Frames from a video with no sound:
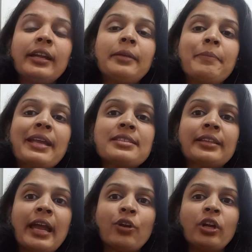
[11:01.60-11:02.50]
it makes the
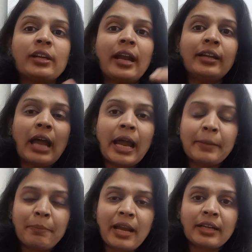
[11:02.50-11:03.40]
thyroid gland
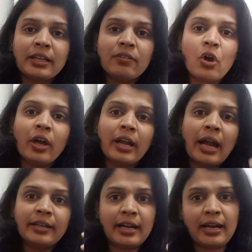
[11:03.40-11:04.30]
hyperactive or
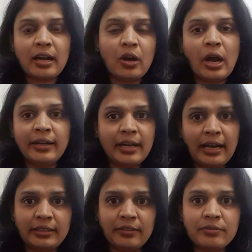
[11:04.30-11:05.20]

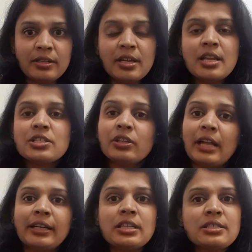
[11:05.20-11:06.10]
underactive. So
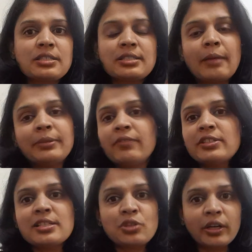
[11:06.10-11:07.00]
that is something which
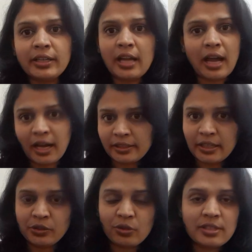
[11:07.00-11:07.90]
is not in our
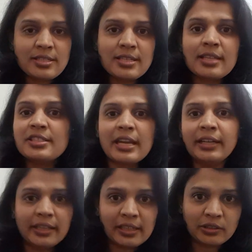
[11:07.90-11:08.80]
control. This is a
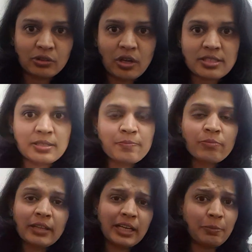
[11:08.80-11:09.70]
genetical cause.
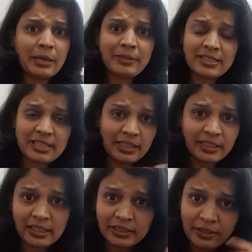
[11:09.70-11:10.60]
It may be a
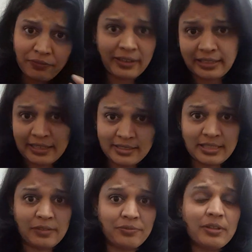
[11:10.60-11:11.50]
genetical defect itself.